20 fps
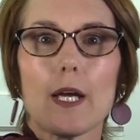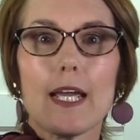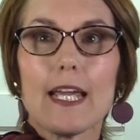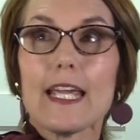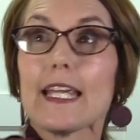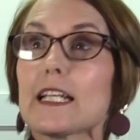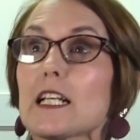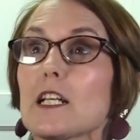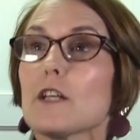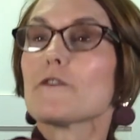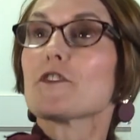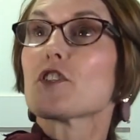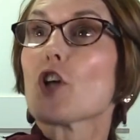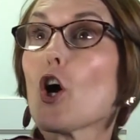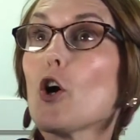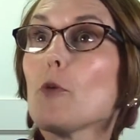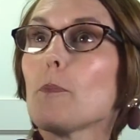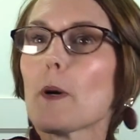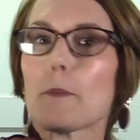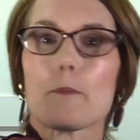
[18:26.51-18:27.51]
It lifts
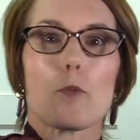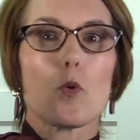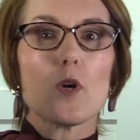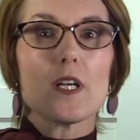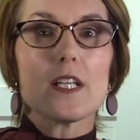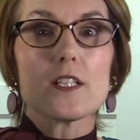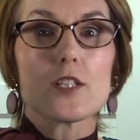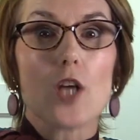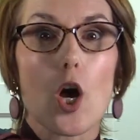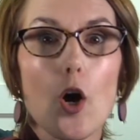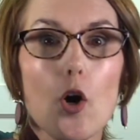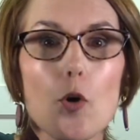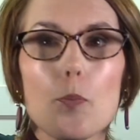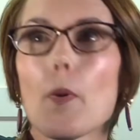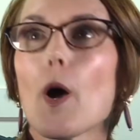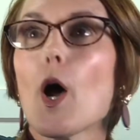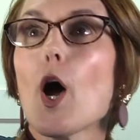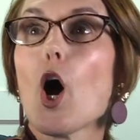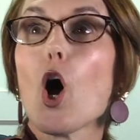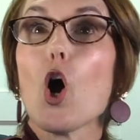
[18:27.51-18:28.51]
hope up. What is
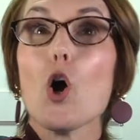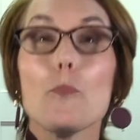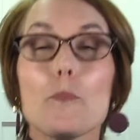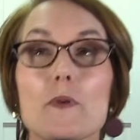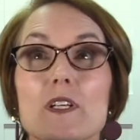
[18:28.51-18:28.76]
hope? Hope